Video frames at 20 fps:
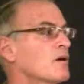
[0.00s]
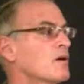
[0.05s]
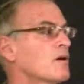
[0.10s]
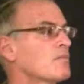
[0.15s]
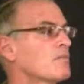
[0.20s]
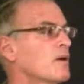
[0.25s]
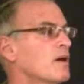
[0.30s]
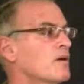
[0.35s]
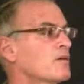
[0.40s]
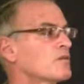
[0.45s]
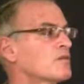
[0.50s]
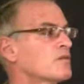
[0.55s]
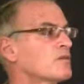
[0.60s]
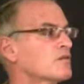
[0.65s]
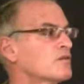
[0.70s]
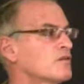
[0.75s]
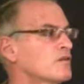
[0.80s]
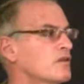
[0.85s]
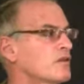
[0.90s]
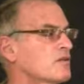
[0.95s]

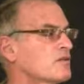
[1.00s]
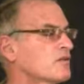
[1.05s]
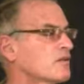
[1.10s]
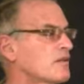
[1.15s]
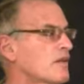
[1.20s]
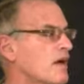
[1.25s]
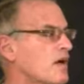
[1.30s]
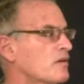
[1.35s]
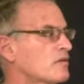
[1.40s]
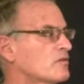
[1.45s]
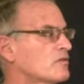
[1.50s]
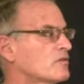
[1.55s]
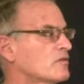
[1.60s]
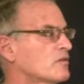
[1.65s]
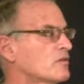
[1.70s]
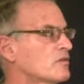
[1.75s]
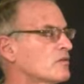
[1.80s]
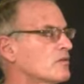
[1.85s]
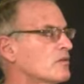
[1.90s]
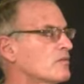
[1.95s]
About
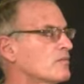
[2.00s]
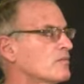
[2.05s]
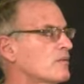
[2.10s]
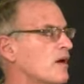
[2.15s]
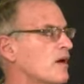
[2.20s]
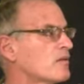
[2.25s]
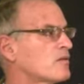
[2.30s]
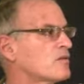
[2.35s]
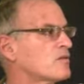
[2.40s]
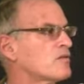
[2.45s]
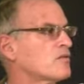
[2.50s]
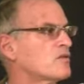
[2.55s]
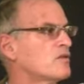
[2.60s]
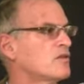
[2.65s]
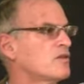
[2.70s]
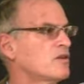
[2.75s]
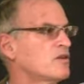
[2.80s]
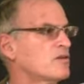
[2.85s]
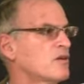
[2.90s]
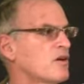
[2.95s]
6,000
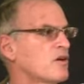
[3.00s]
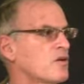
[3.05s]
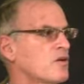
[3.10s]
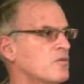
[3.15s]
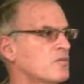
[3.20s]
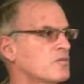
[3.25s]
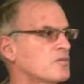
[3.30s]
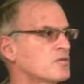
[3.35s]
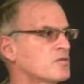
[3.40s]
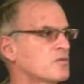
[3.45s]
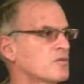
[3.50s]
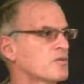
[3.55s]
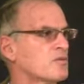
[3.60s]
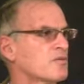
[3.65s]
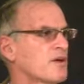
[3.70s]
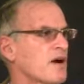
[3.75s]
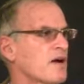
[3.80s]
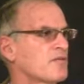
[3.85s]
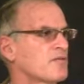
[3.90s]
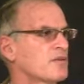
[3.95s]
Palestinian homes were
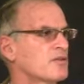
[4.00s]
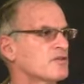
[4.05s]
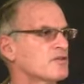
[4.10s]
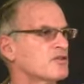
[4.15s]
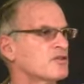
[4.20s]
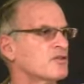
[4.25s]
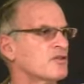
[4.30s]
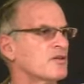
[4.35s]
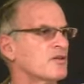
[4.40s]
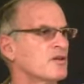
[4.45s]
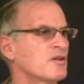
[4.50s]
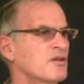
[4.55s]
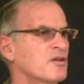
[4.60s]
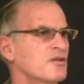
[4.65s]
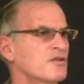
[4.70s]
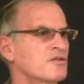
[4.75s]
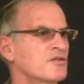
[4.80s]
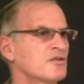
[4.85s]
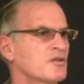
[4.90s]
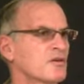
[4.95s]
ravaged
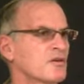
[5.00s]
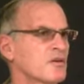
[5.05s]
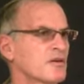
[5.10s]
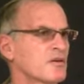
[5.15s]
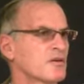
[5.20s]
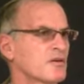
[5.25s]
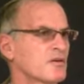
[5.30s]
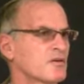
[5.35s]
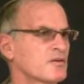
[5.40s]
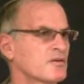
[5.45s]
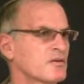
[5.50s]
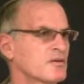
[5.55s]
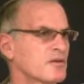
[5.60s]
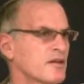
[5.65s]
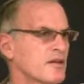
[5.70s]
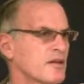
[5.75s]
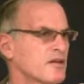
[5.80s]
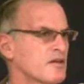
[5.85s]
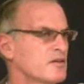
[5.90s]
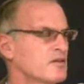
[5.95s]
during those
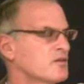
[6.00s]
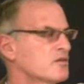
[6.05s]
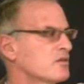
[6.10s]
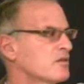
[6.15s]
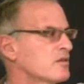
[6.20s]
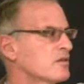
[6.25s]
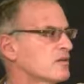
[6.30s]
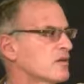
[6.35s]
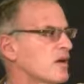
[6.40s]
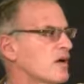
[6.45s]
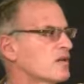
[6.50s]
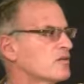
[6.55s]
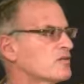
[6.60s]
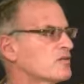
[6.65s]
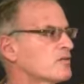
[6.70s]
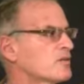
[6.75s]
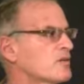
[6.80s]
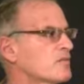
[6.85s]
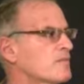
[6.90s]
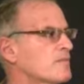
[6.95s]
days in
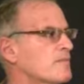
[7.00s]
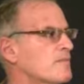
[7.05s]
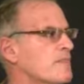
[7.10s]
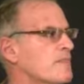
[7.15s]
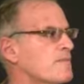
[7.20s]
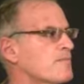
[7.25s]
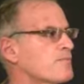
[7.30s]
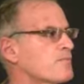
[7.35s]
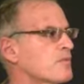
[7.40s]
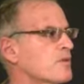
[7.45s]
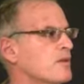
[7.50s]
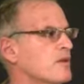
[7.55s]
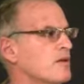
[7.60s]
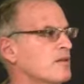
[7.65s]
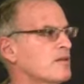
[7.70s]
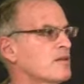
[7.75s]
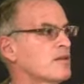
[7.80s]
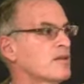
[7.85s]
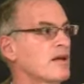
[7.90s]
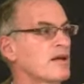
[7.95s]
Gaza.
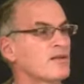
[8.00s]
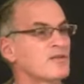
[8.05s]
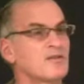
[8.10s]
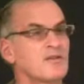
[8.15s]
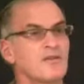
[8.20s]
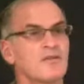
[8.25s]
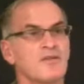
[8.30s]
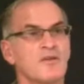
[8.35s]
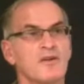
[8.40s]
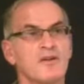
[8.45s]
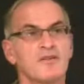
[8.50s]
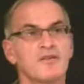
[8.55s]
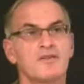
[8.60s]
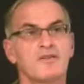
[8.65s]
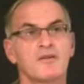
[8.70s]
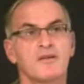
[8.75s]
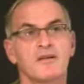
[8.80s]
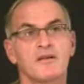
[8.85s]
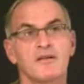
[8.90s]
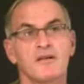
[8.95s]
In the case of
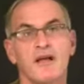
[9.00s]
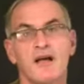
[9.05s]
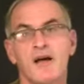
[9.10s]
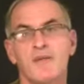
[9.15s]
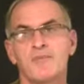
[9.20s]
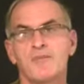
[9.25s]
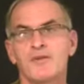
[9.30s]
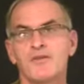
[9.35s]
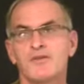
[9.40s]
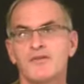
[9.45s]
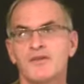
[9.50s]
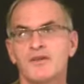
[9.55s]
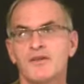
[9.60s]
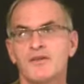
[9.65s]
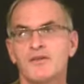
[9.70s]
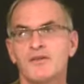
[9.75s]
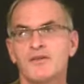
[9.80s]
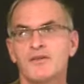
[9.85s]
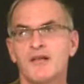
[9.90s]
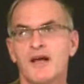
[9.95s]
Israel, Amnesty
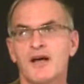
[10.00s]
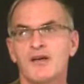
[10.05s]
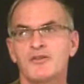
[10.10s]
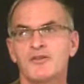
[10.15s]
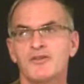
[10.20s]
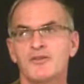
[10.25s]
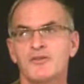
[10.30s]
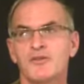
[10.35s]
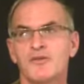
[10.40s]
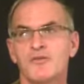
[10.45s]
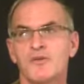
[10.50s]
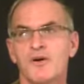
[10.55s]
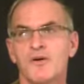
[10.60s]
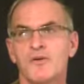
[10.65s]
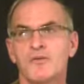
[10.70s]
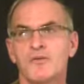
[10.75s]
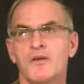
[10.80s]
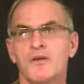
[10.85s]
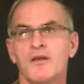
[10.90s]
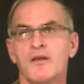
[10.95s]
International
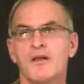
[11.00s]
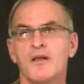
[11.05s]
wrote